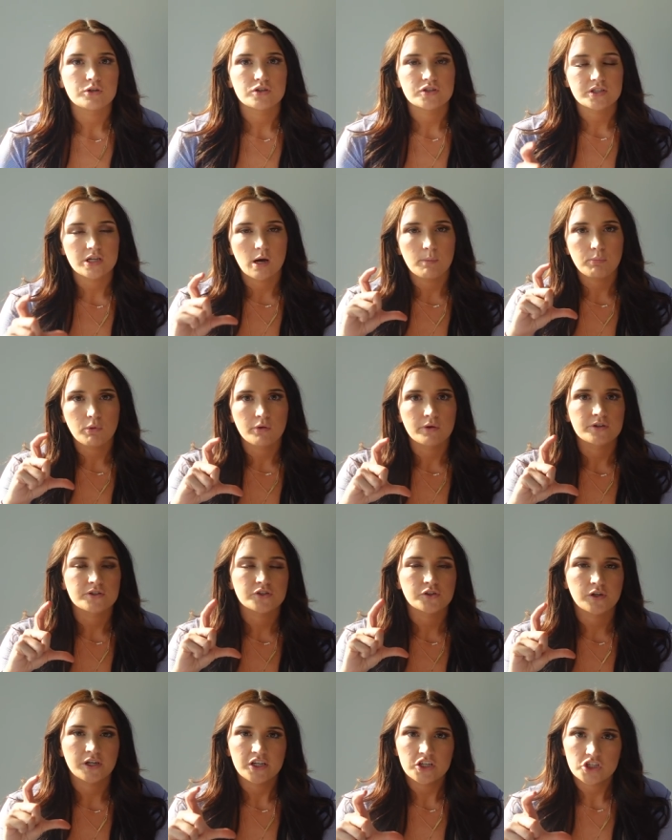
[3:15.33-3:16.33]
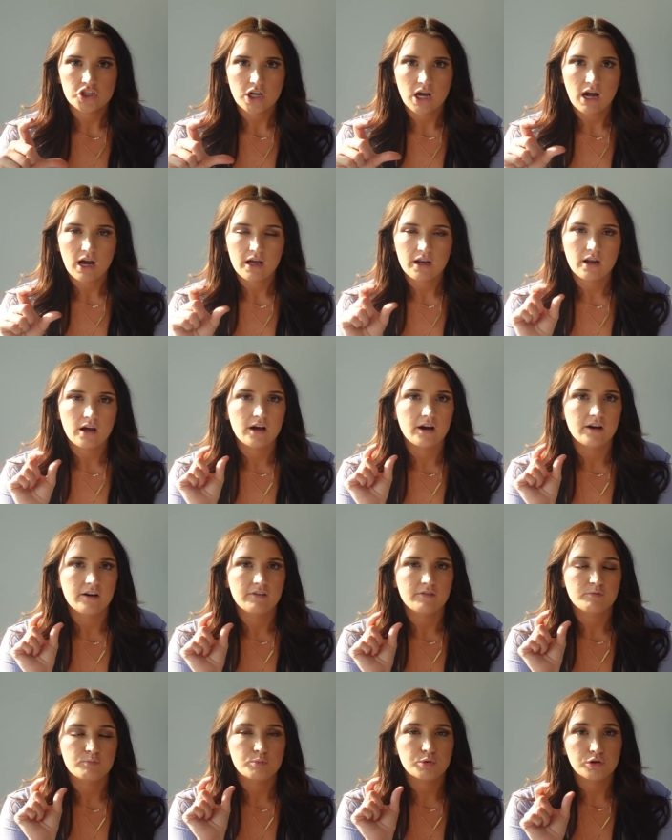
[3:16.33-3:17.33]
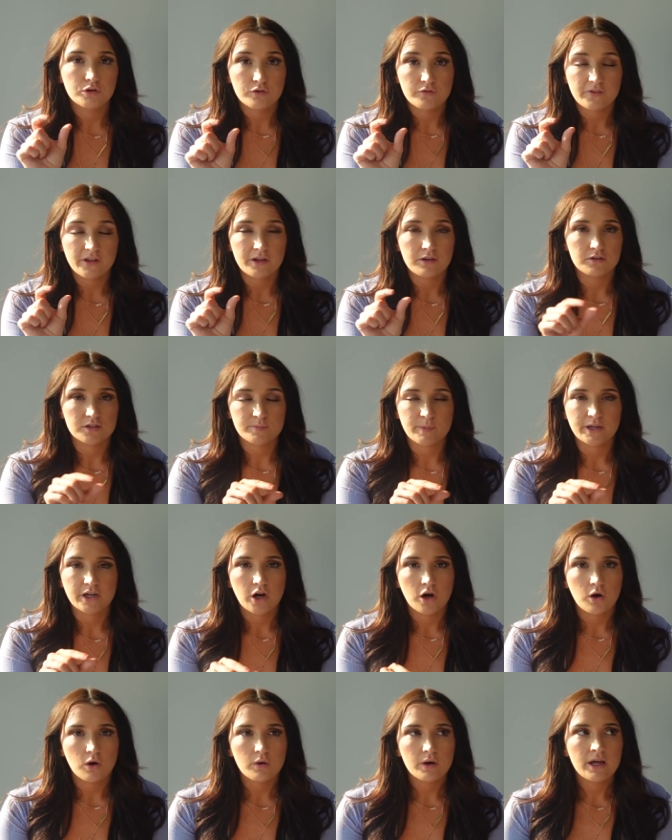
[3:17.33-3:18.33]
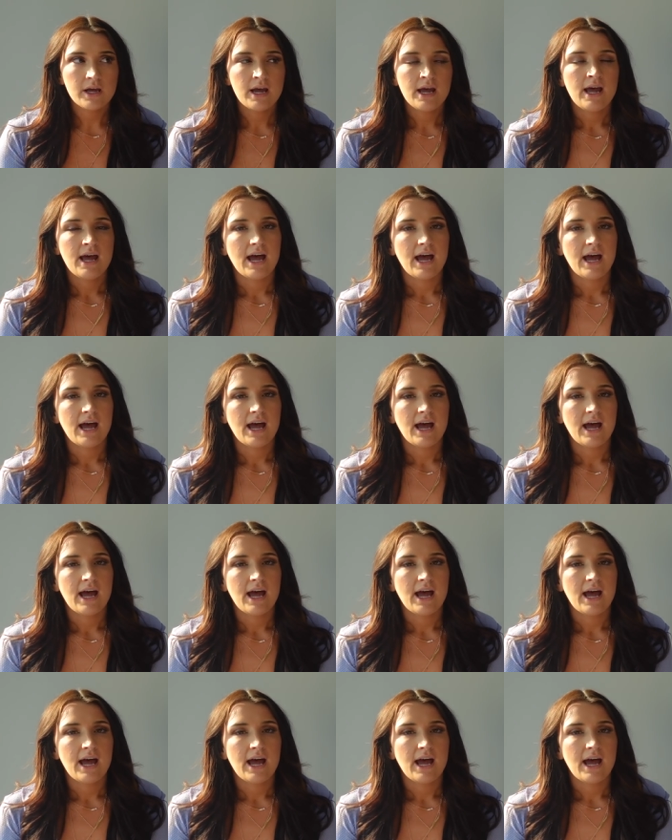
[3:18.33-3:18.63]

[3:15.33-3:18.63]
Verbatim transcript: You just upload a screenshot of proof that you used my code,